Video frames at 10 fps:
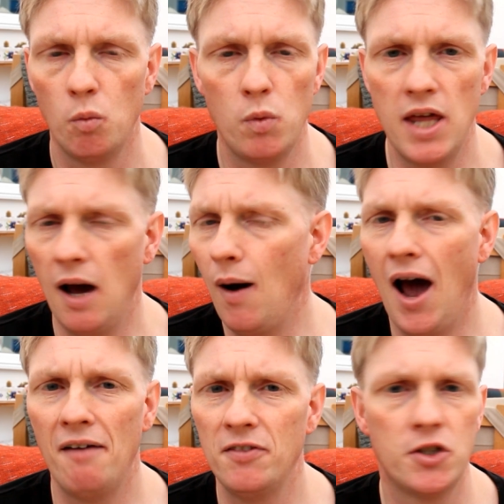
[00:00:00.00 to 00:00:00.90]

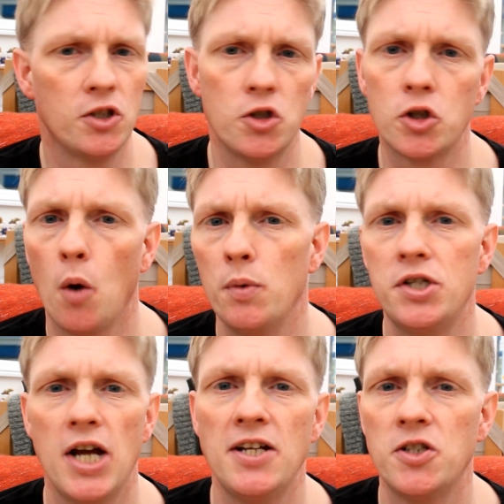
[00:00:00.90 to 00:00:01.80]
without having to just go
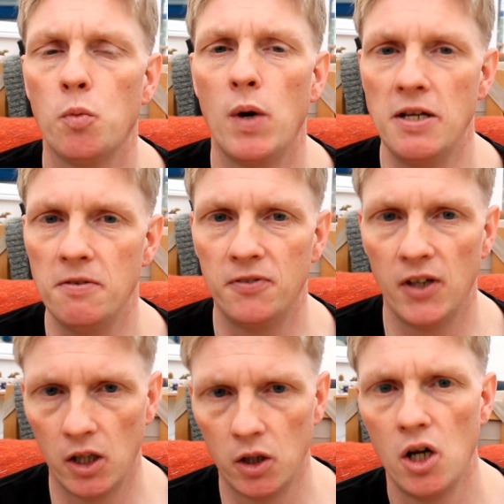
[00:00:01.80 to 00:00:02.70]
and change the way you
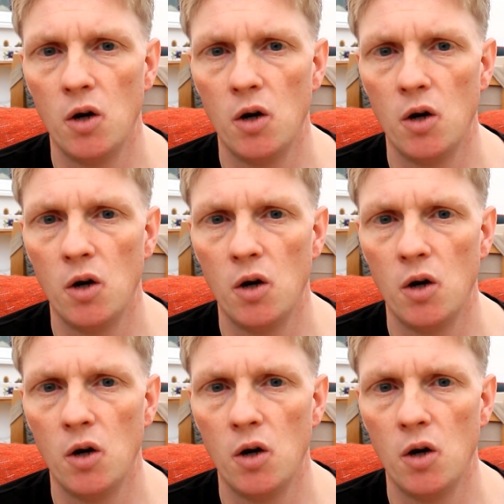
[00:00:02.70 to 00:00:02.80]
feel